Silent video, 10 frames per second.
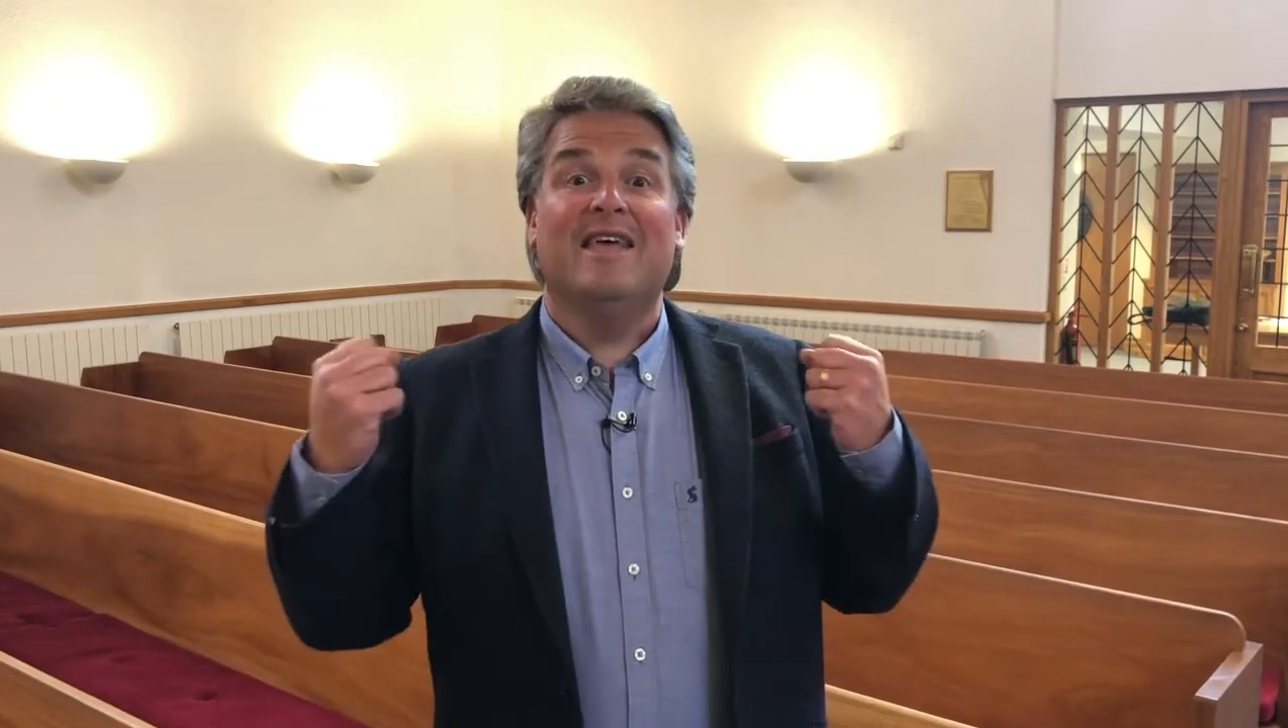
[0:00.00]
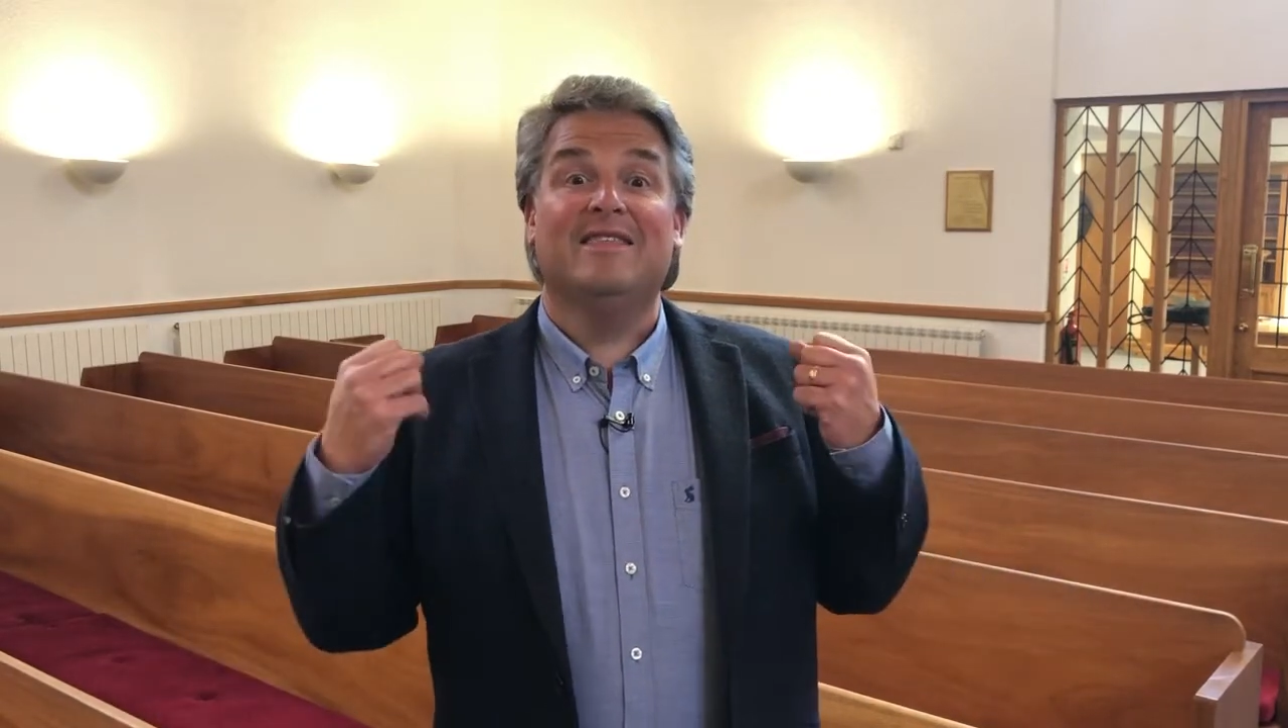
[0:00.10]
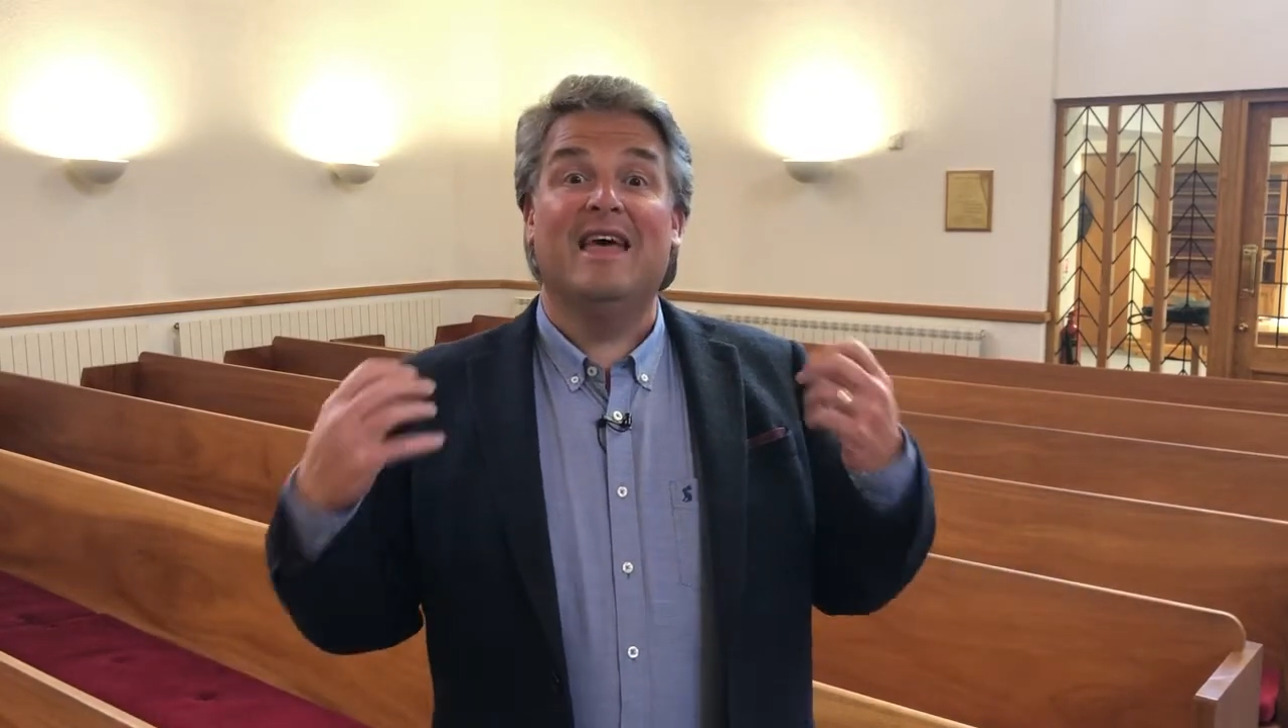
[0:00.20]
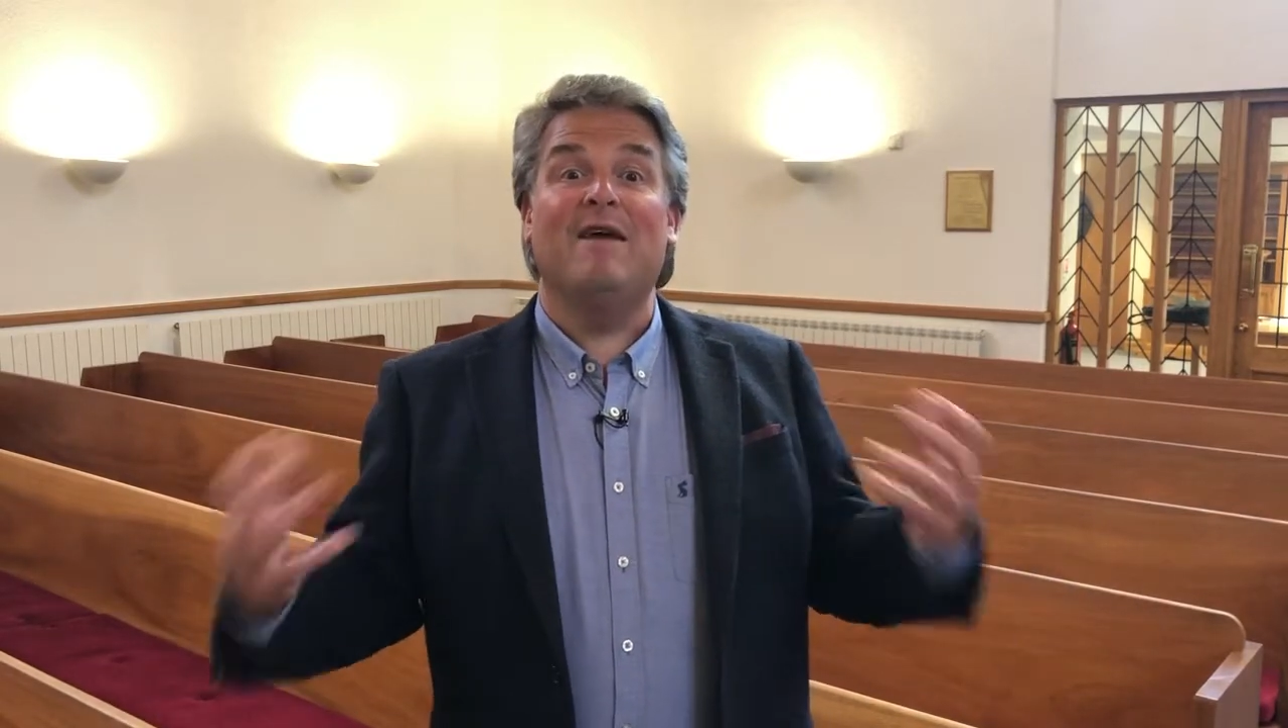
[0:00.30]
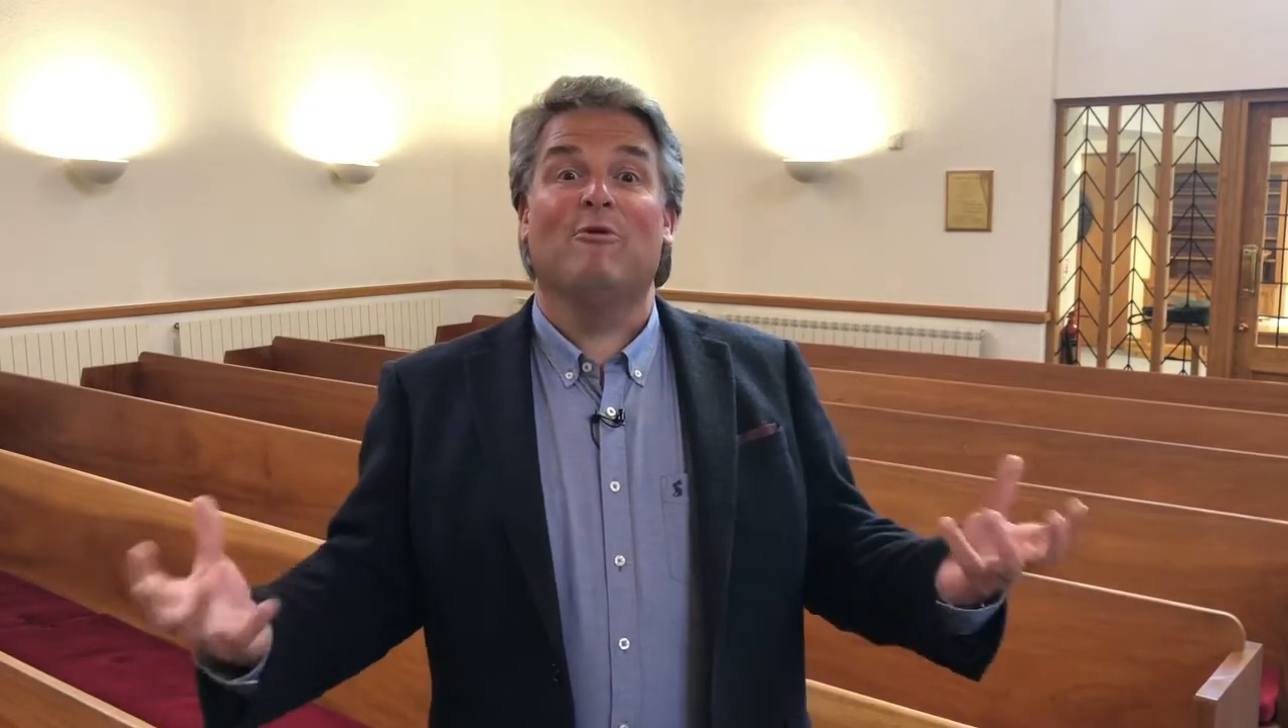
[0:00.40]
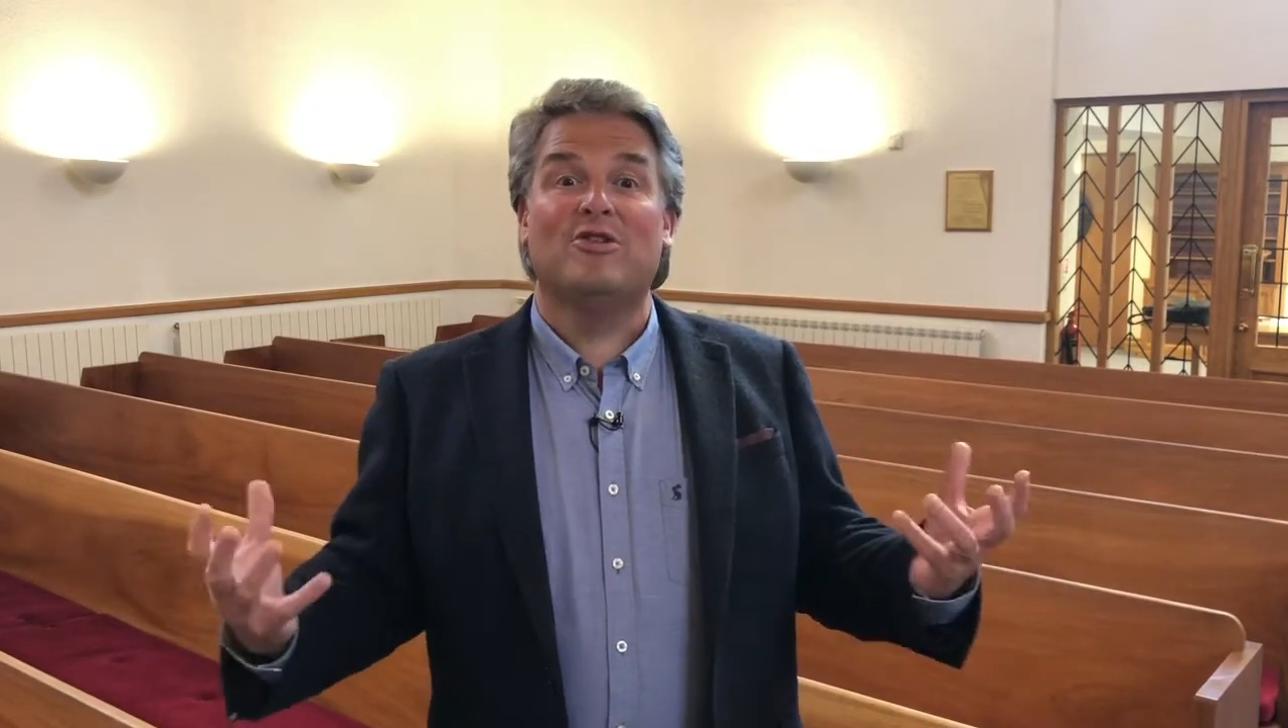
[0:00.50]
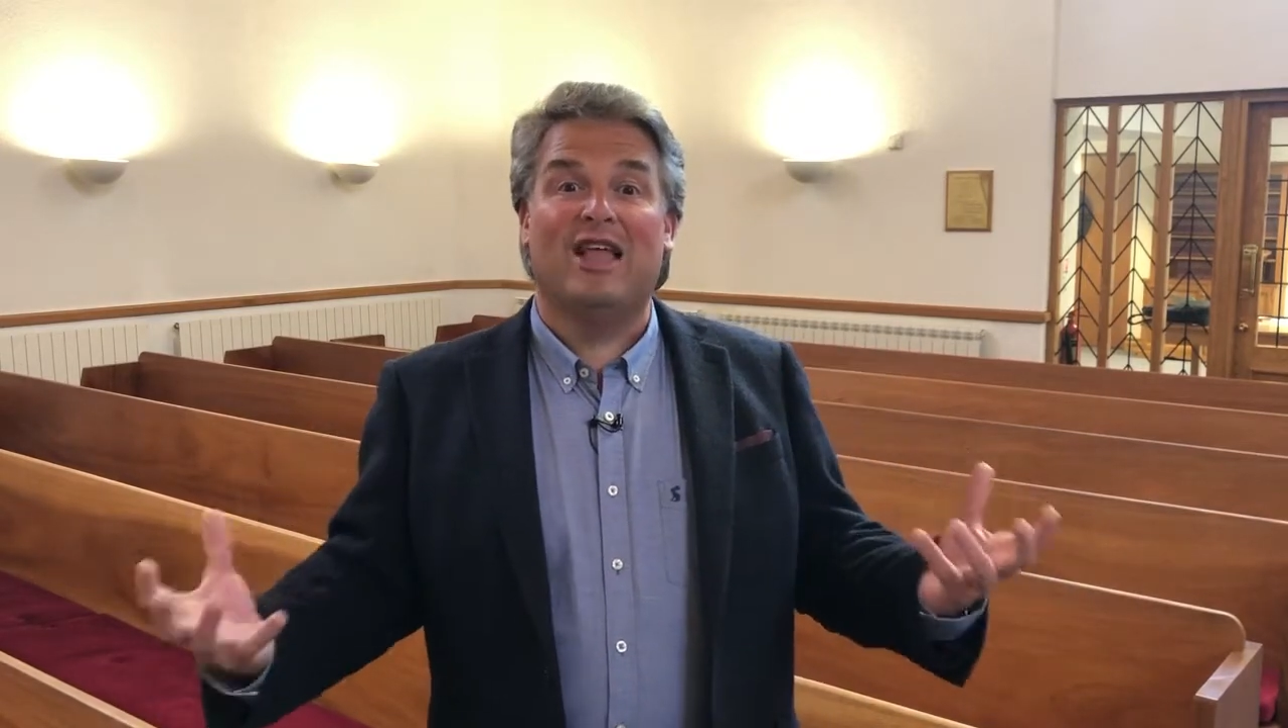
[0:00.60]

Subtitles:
They were